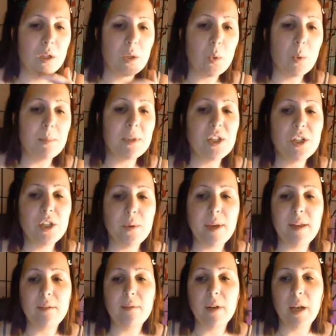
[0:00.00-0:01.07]
You want me to do
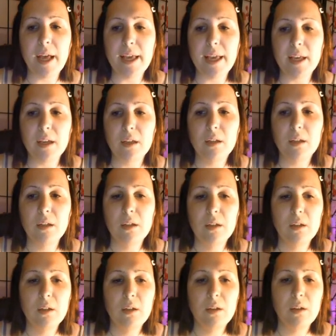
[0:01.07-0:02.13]
it like
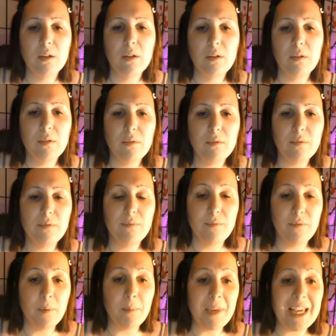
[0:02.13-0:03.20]

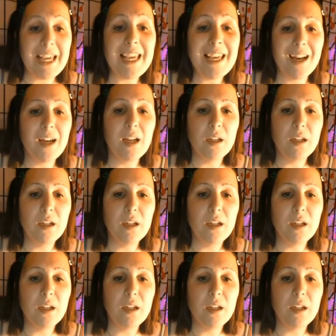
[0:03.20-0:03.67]
from here?